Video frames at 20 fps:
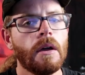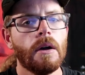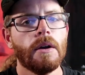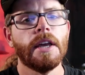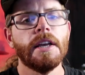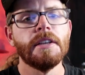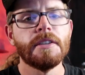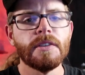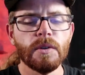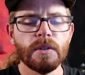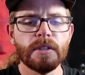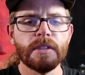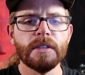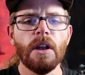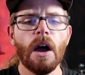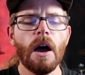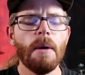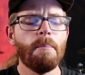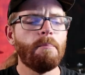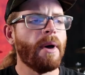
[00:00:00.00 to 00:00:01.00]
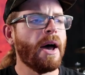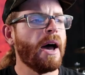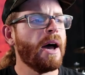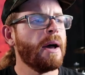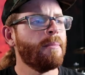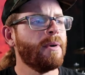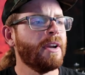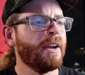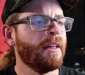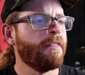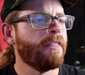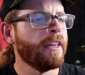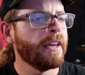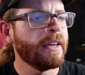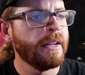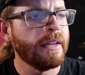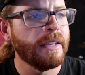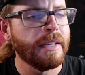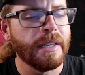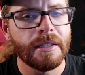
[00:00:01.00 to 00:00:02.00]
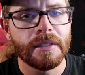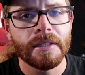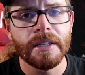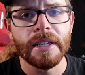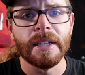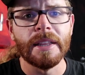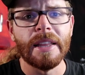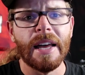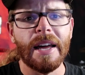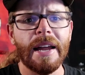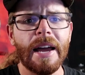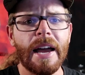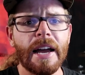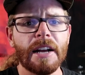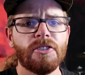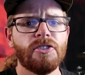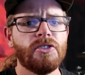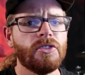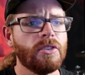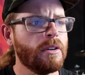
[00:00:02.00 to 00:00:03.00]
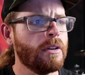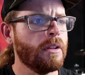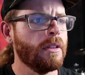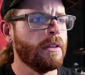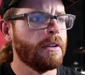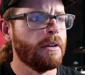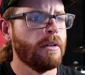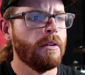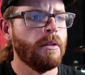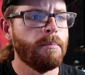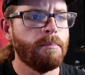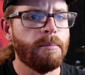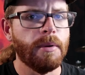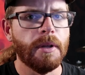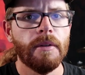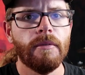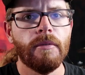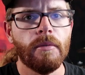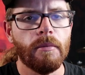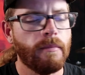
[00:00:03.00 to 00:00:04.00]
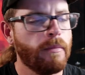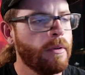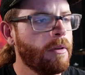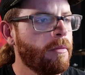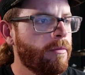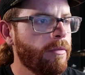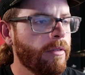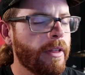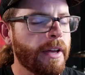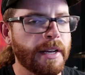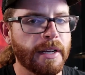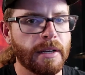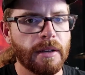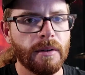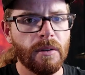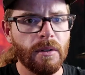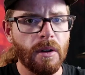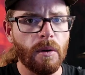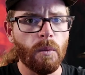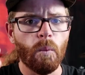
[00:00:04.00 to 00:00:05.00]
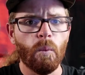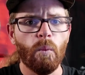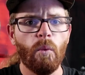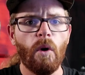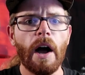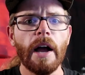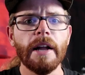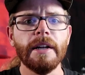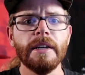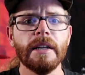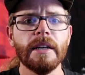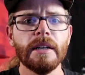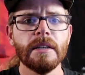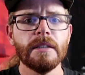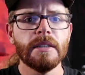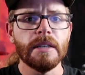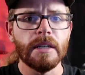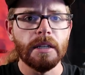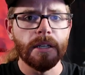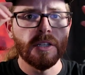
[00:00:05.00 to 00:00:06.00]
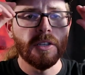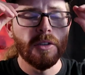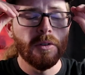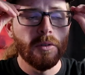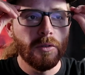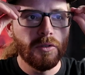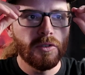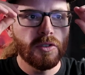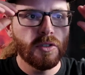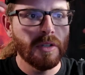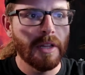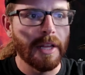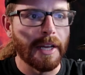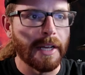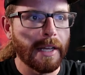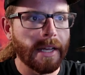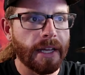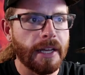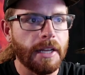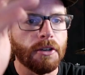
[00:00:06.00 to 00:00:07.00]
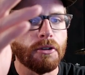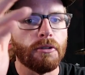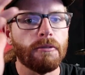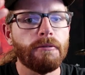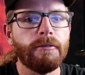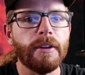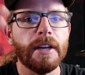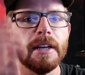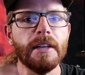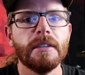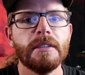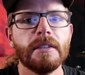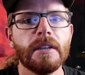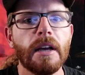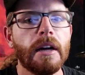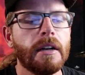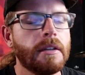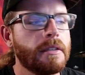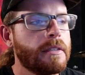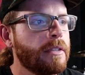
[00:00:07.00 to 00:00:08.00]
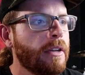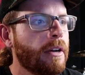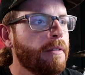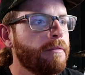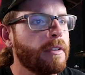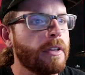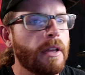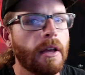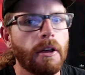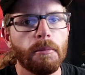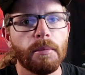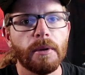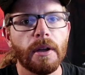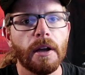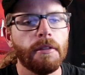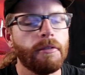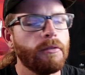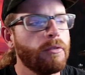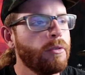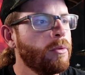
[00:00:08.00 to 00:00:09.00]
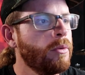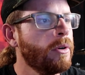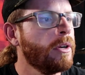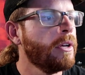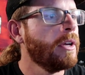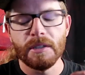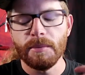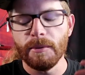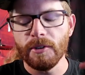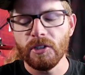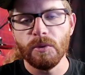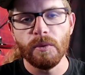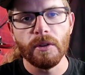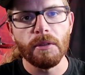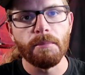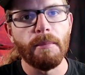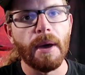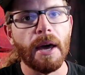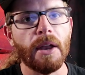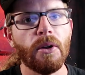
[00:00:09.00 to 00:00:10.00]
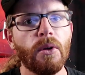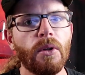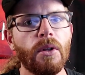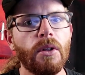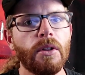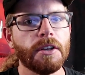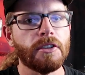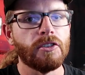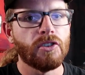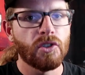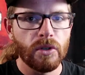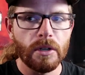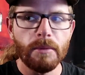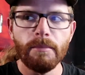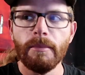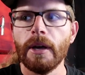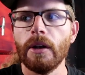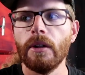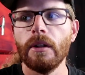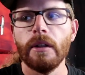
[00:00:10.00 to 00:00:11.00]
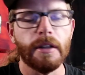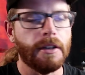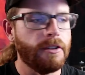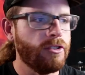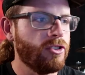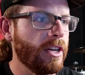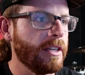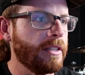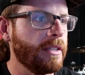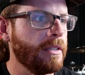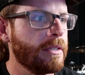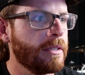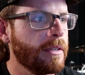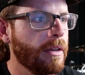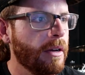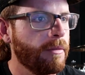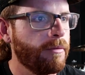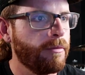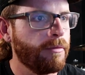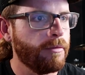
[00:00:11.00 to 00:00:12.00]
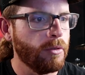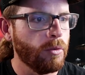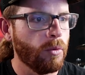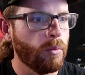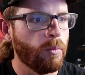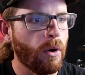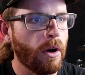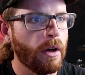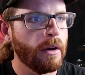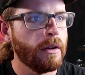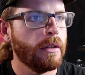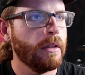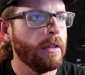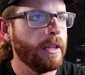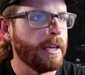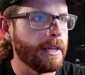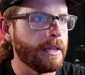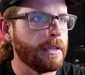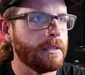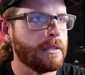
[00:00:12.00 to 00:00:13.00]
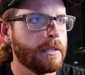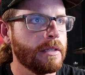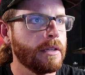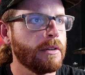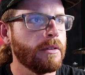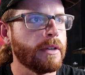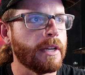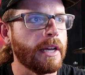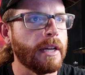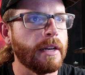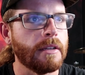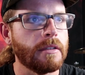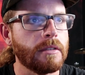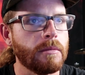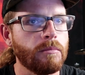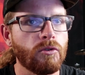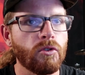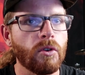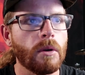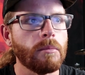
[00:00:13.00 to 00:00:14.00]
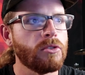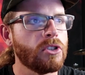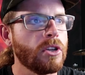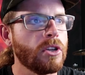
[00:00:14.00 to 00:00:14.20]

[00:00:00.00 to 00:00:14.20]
Okay, so it's not bad, but I think it needs like that extra little bit of like wideness and huge like in your face kind of stuff to help cut through. Especially with metal, extreme metal and genty stuff, you'll want to like consider getting some drum